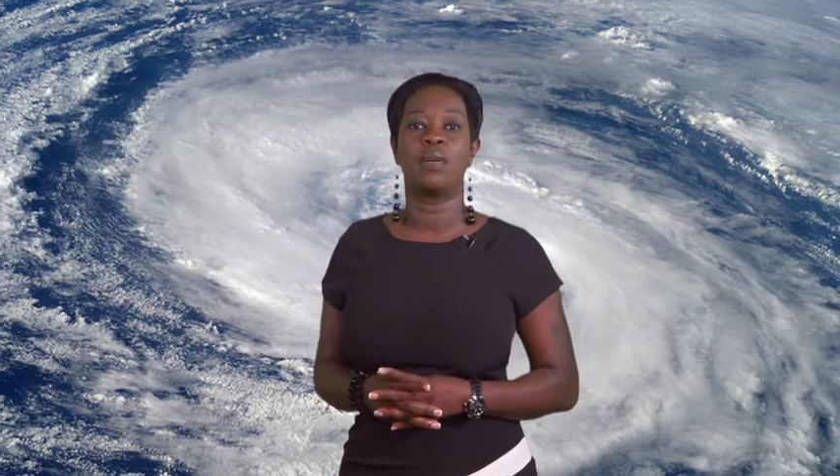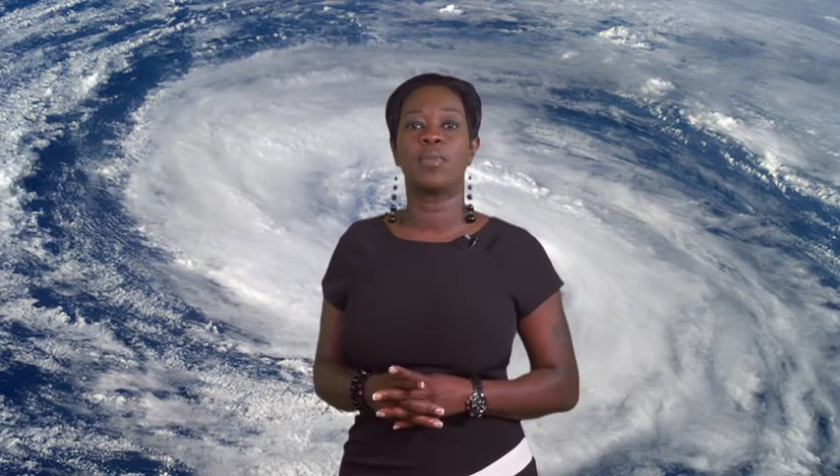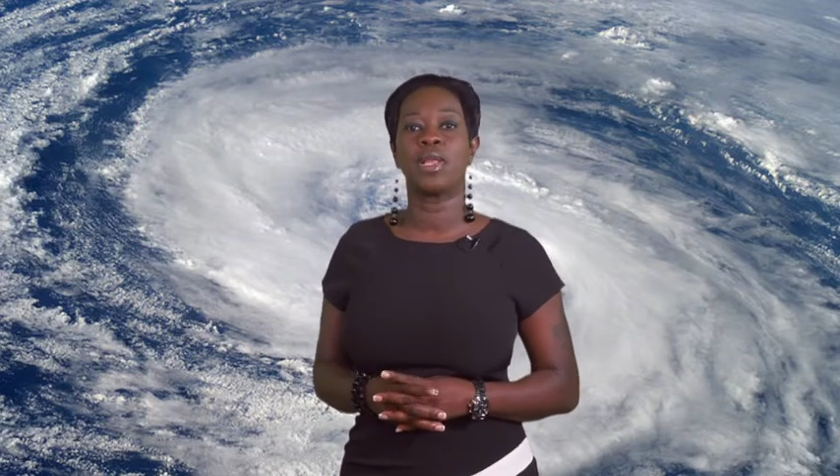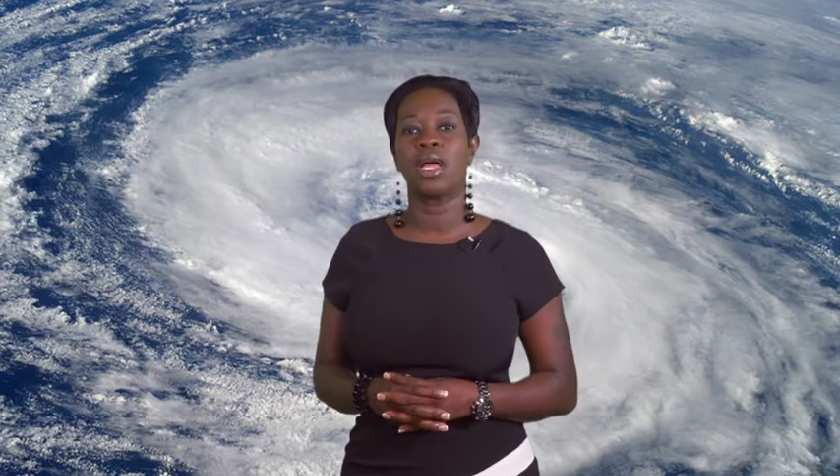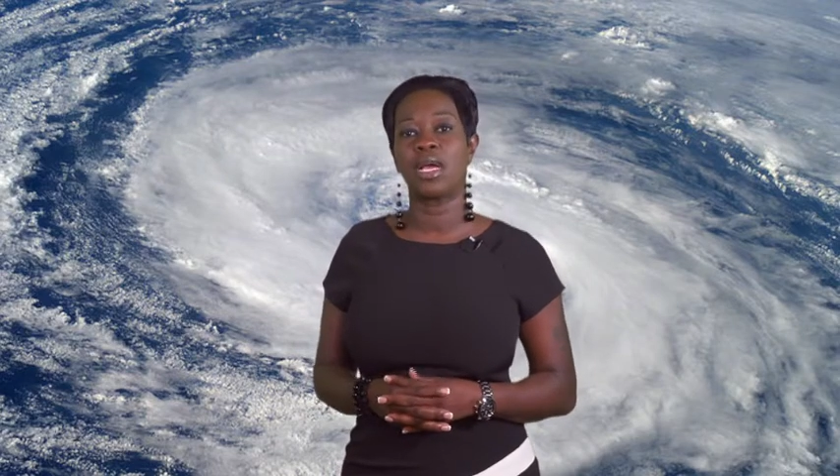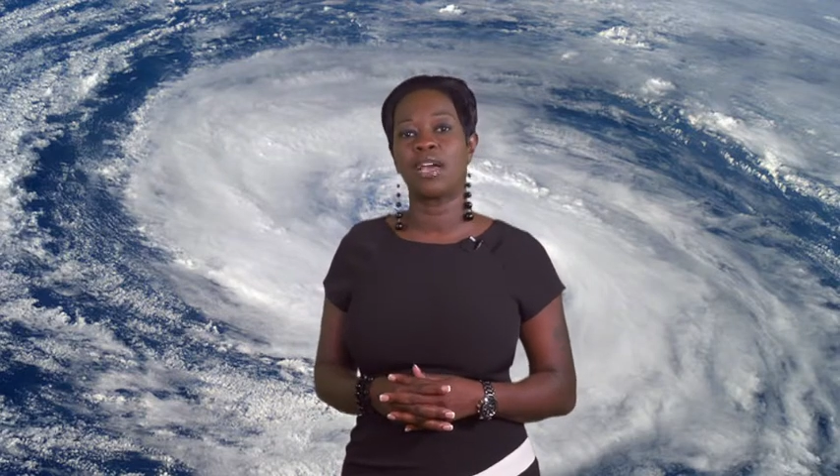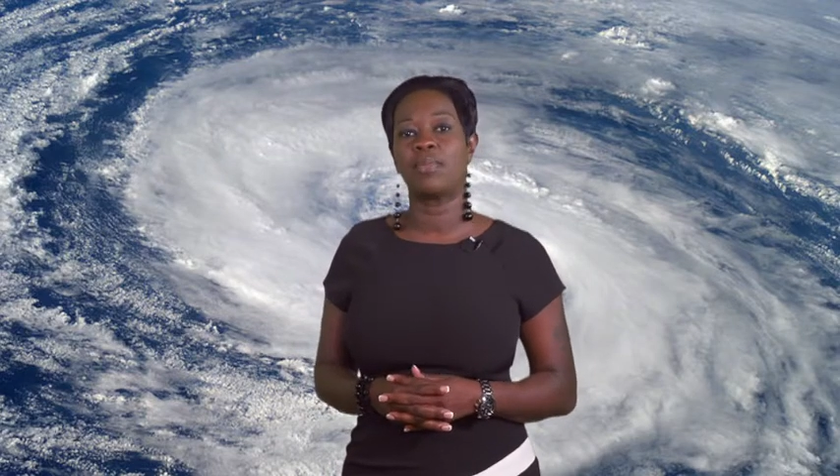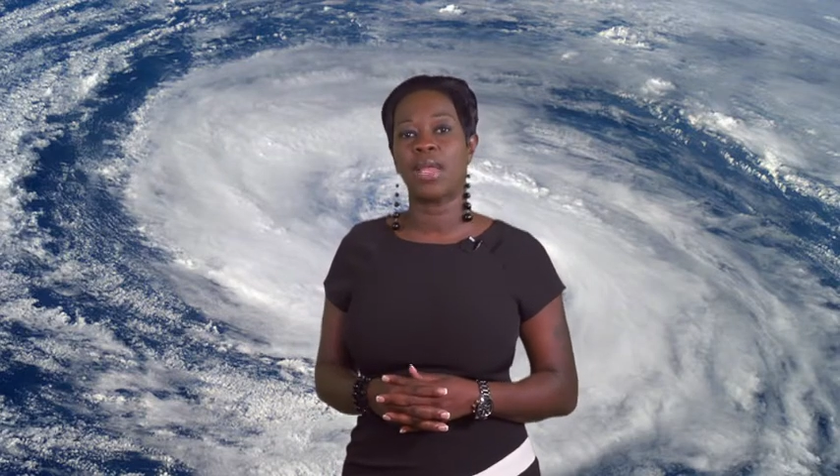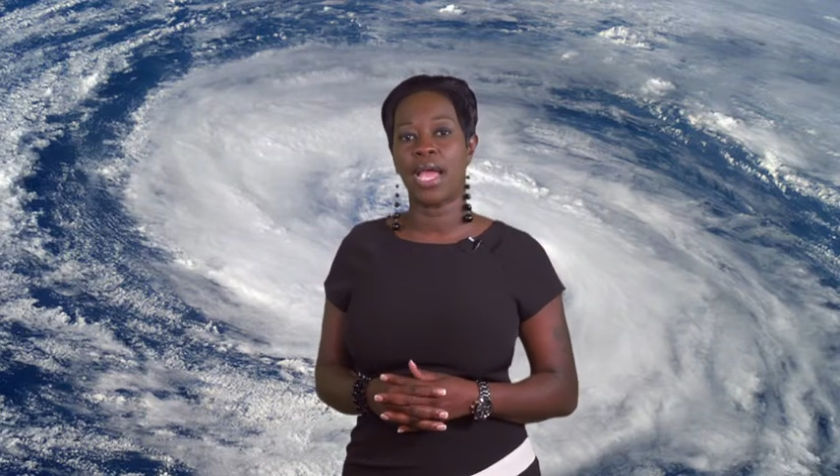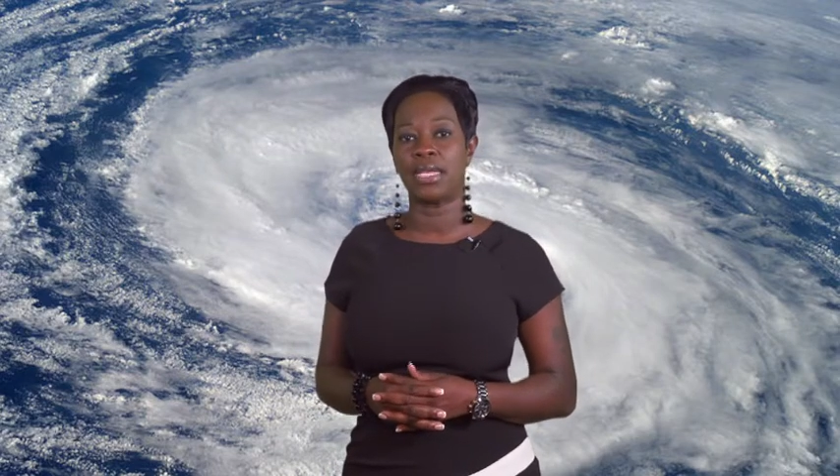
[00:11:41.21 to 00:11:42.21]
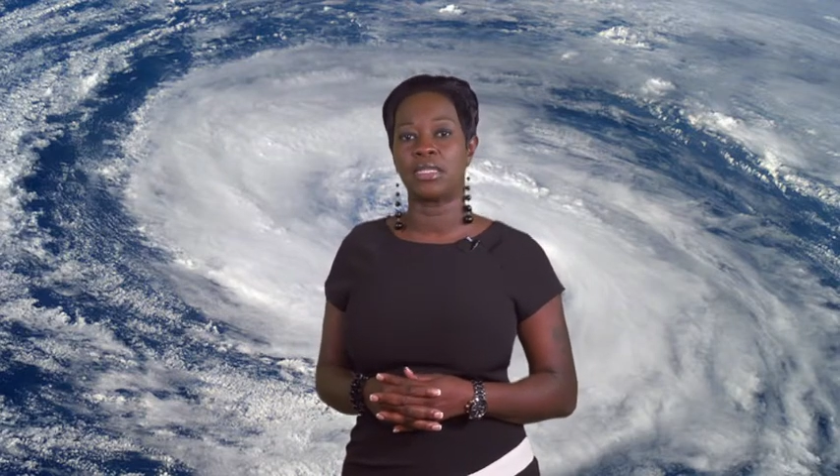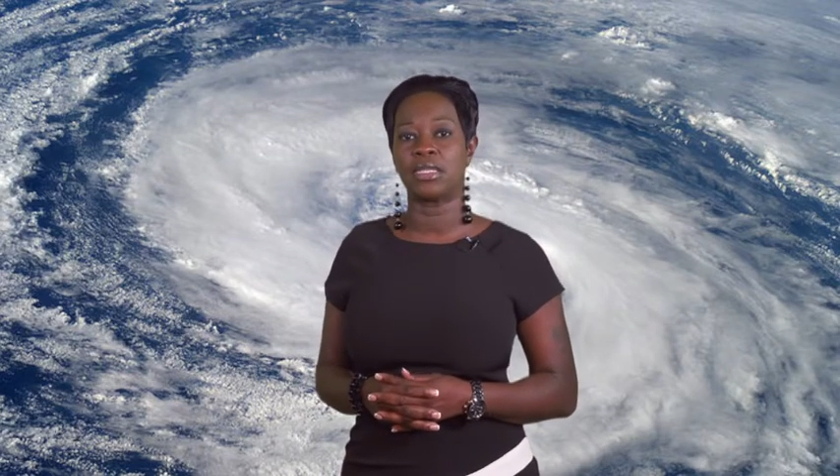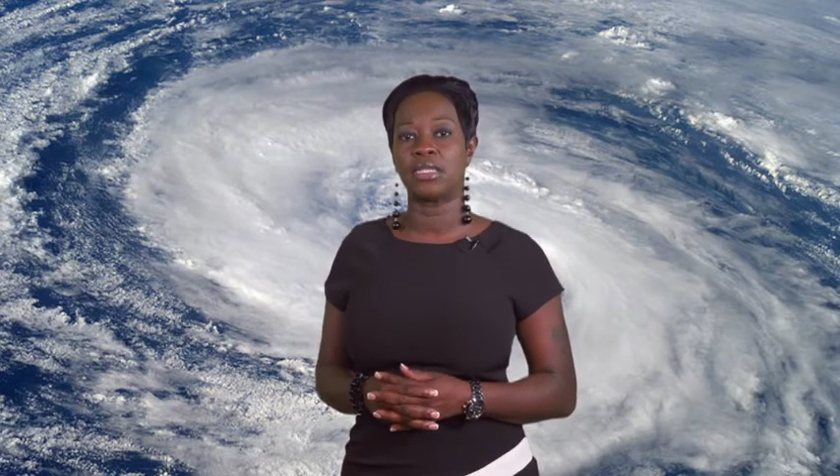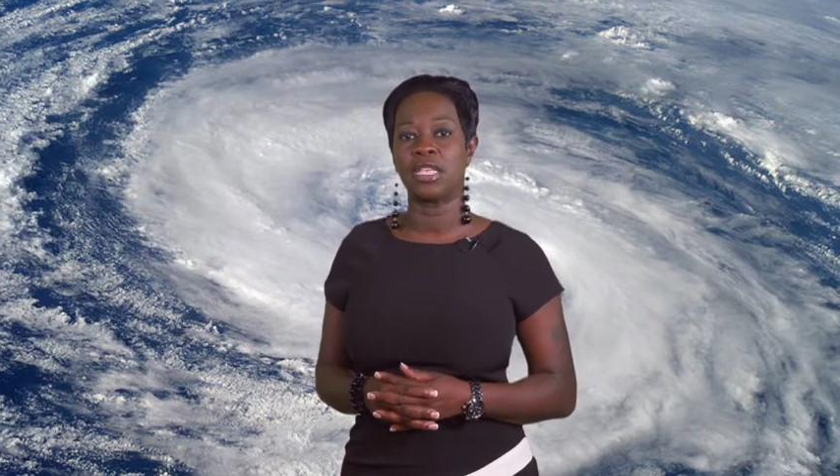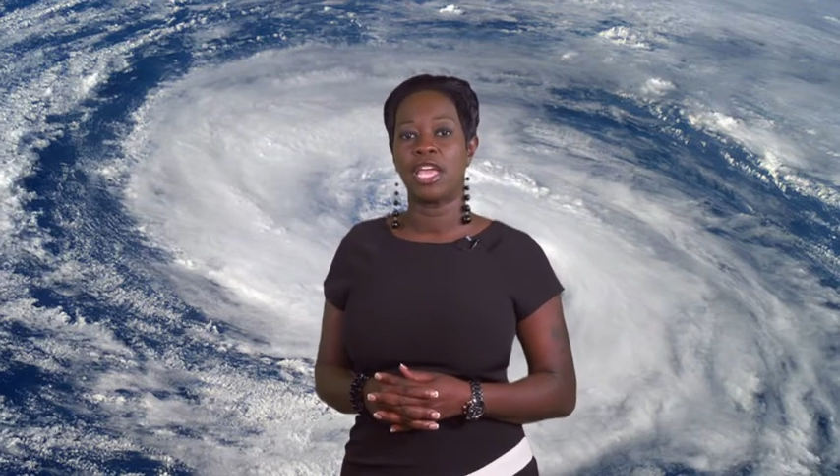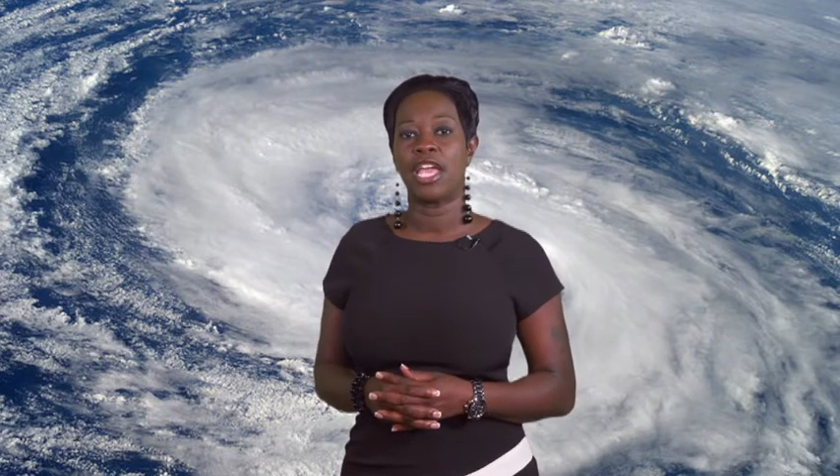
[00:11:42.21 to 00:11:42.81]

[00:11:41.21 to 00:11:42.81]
unplug appliances